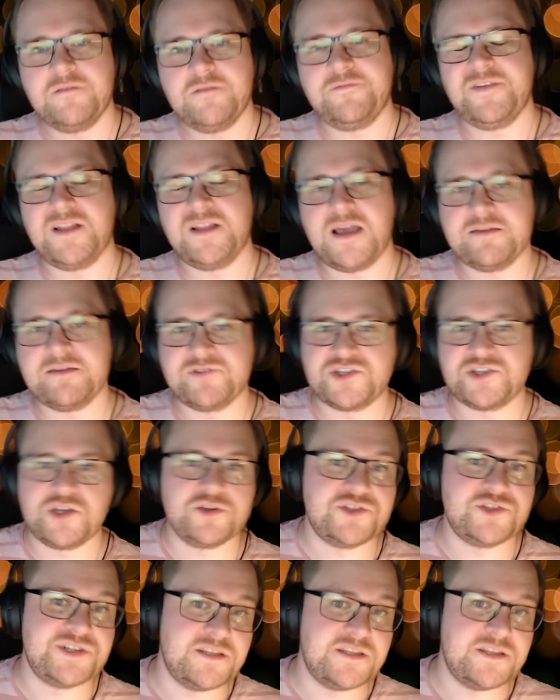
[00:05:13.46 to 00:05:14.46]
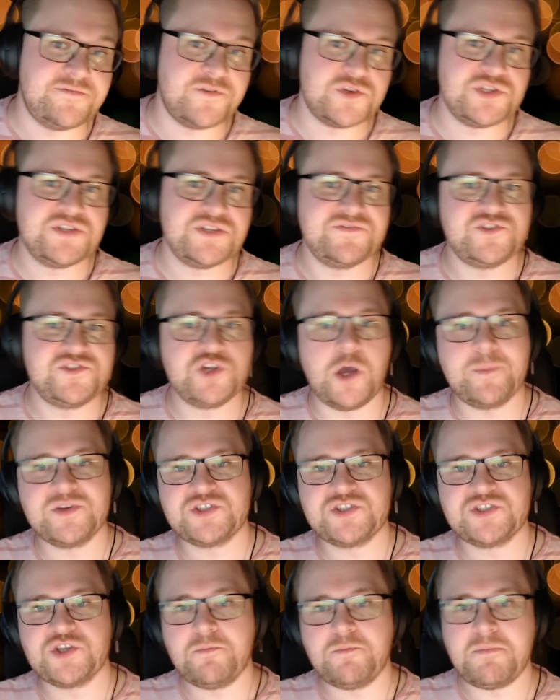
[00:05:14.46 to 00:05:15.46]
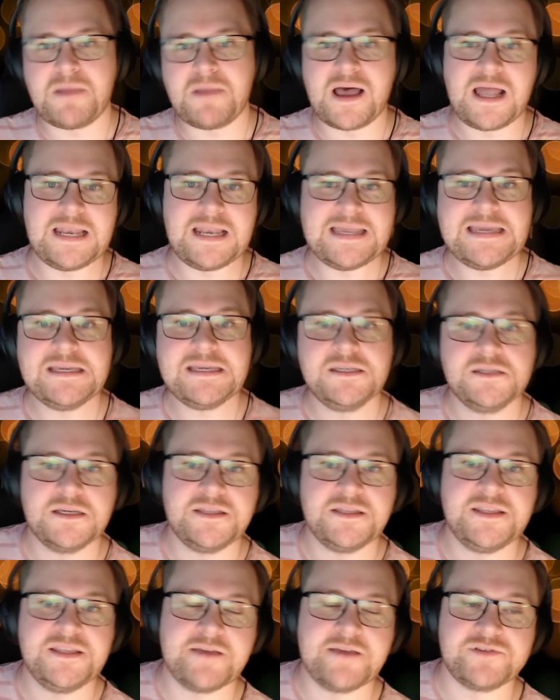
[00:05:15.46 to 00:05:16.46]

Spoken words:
Phil Harris also did the voice of Thomas O'Malley in The